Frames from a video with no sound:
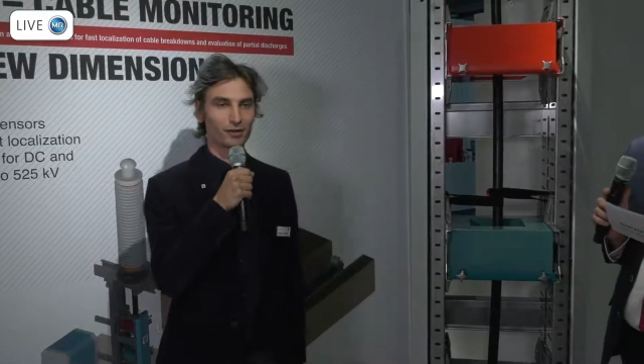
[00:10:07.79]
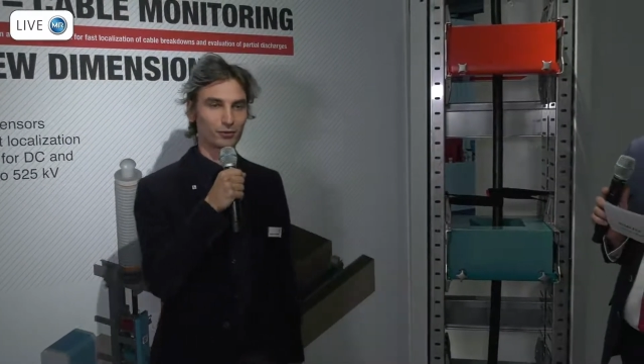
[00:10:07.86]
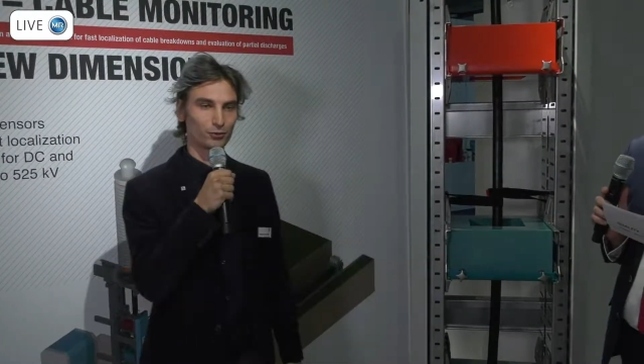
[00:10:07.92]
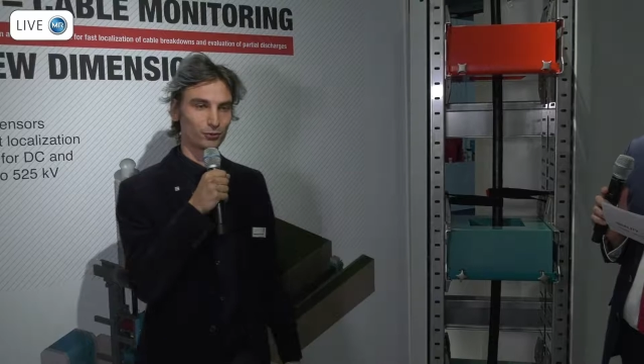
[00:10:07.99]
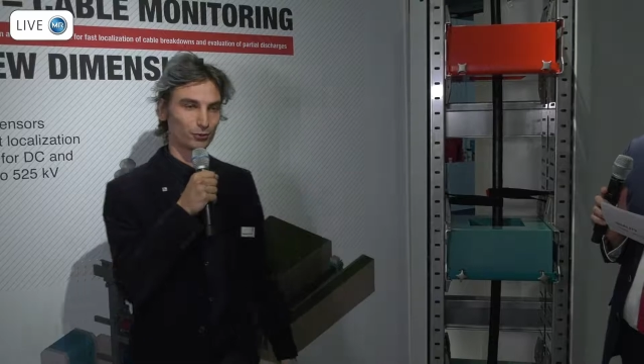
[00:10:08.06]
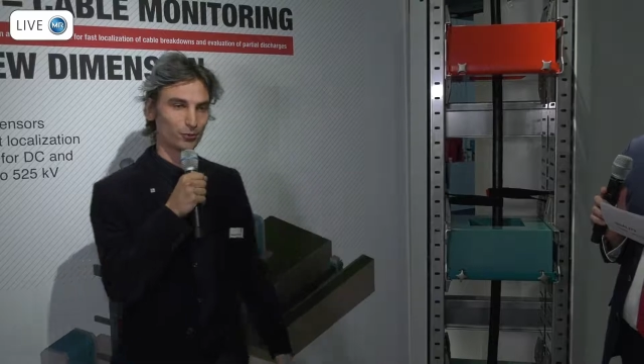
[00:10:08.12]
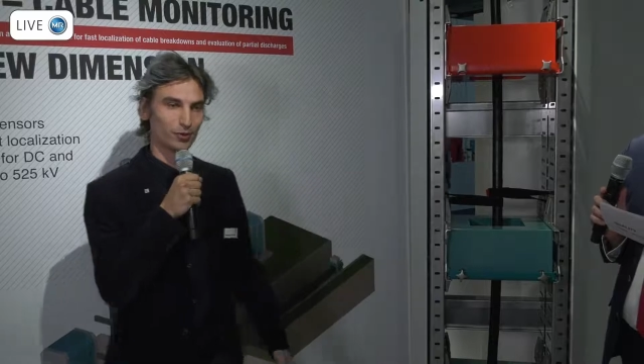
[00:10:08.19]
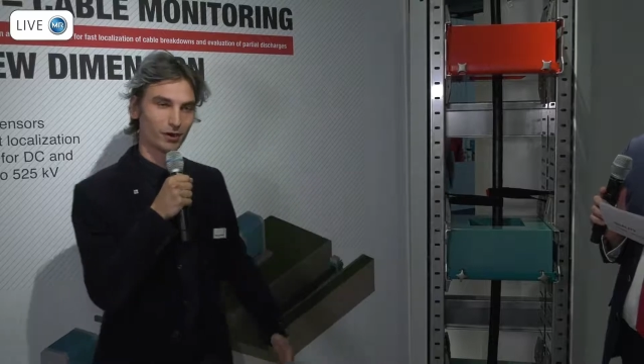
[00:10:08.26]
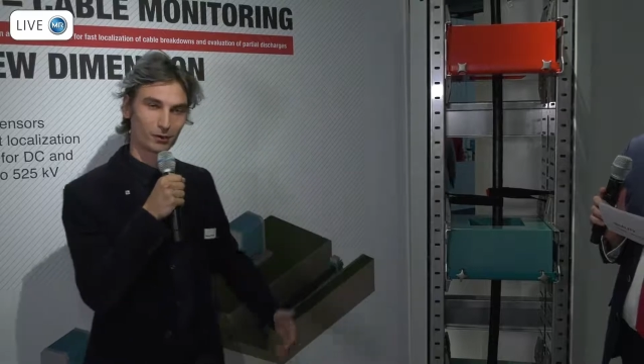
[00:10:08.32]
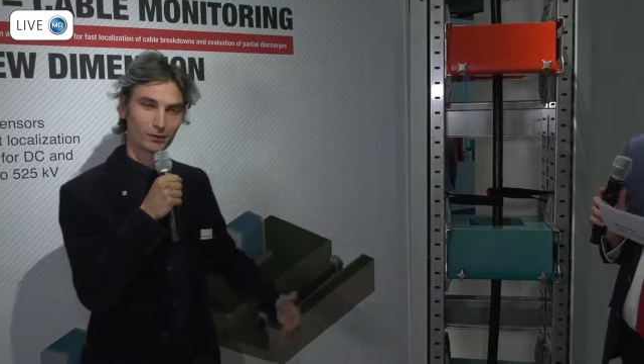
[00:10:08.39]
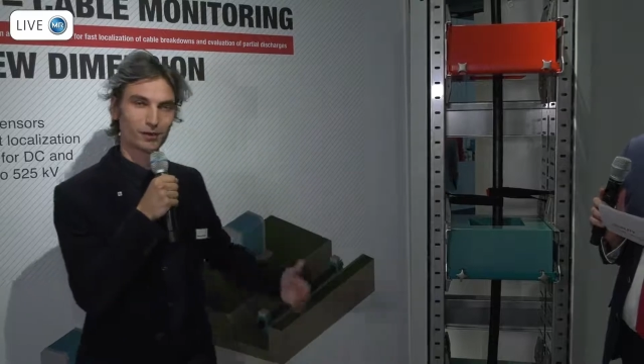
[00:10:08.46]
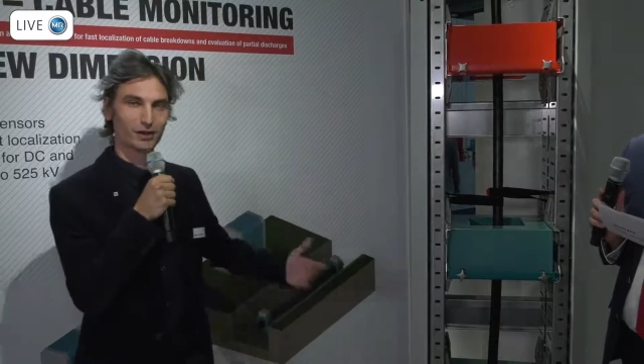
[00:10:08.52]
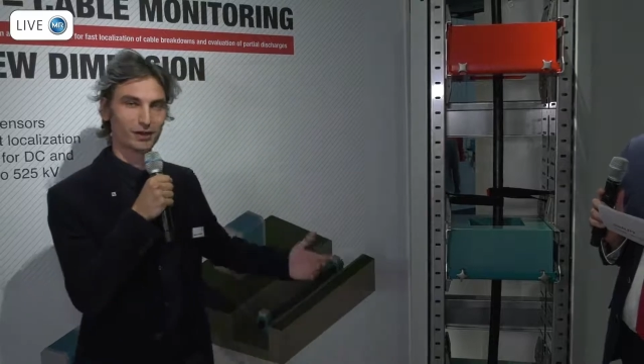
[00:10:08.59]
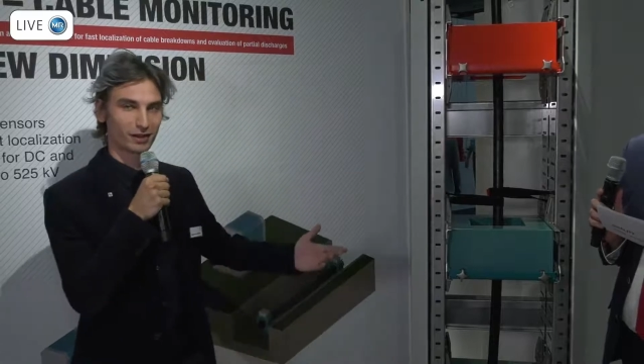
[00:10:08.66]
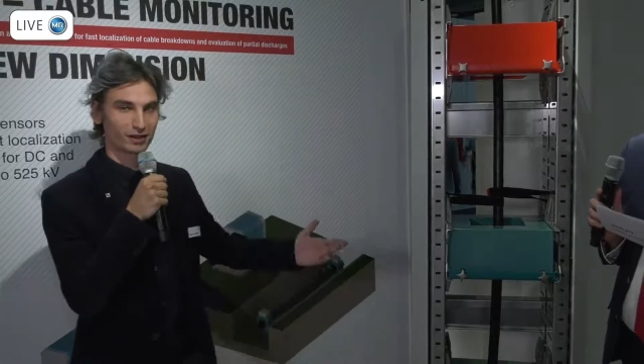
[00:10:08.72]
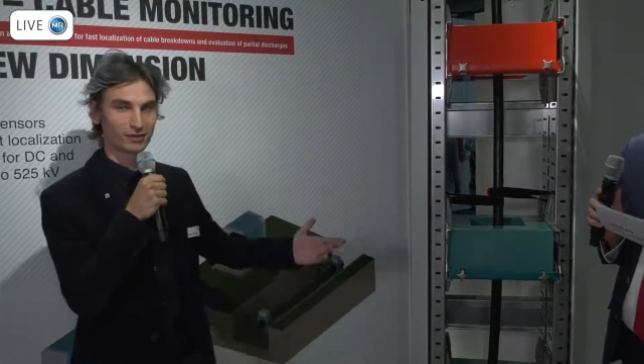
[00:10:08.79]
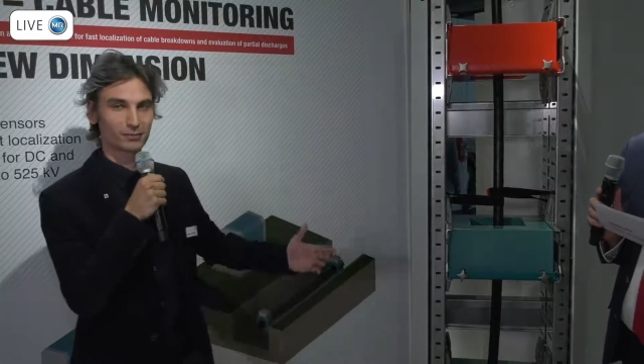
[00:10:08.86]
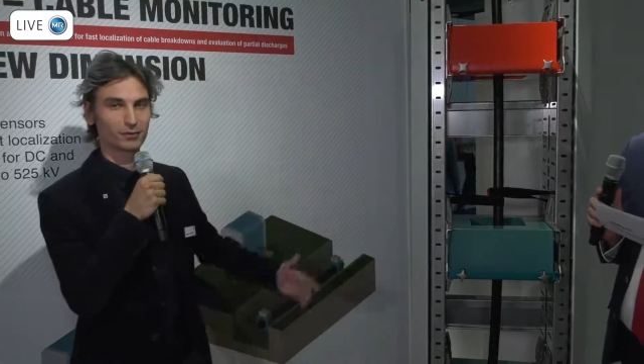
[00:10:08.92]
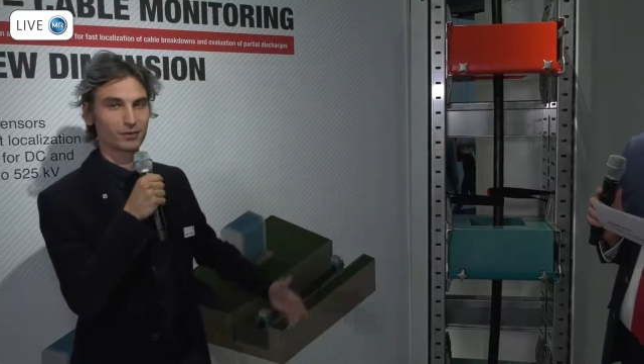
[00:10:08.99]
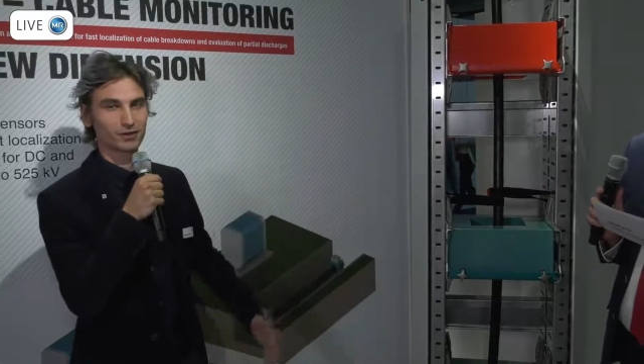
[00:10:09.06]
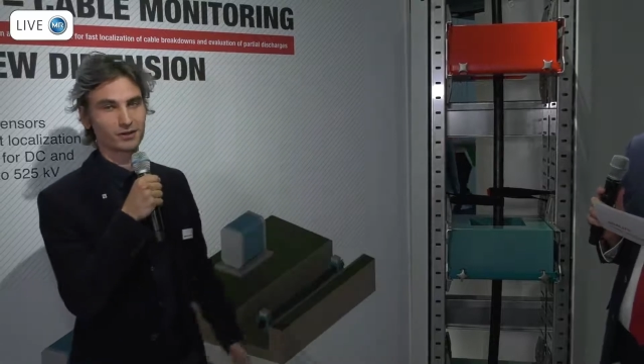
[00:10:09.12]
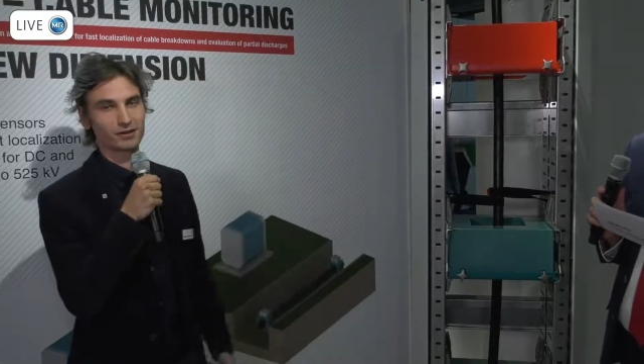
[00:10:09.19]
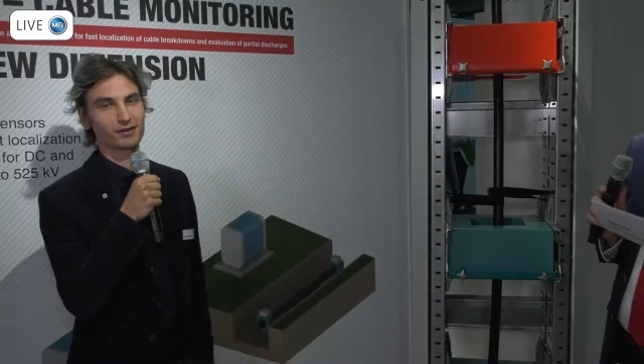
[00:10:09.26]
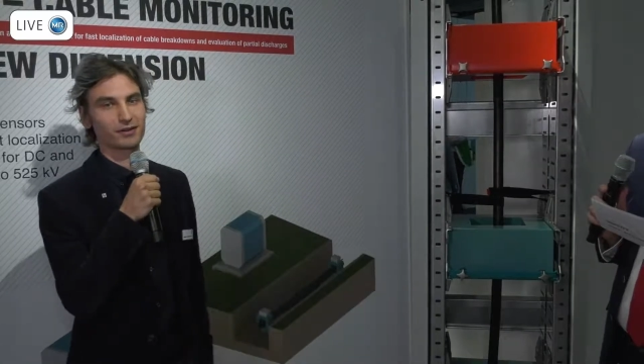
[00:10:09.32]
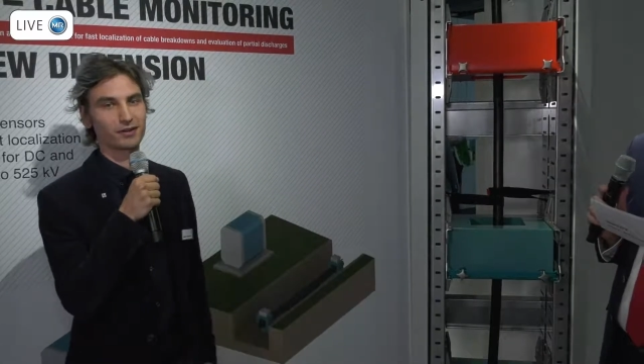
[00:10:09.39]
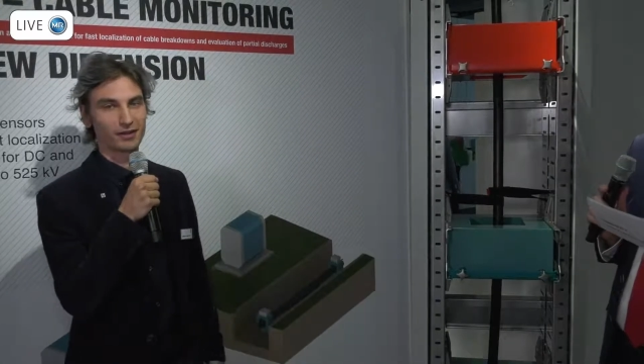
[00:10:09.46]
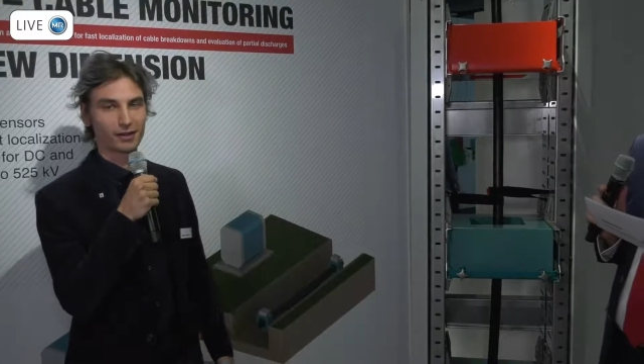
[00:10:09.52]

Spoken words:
to our hardware